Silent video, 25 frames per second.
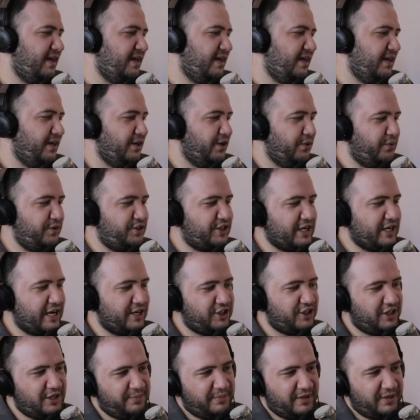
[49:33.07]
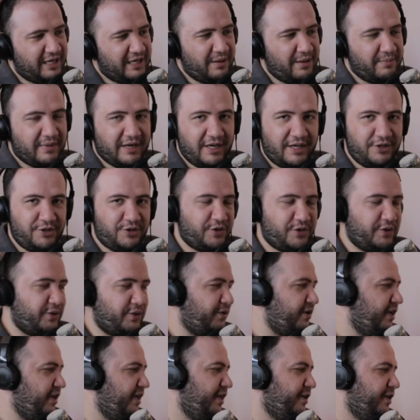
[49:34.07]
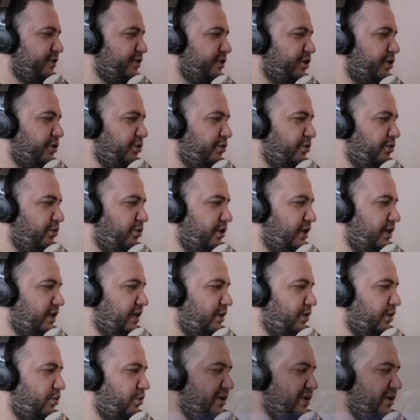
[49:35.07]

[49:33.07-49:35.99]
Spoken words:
Which actually became my intro. So what I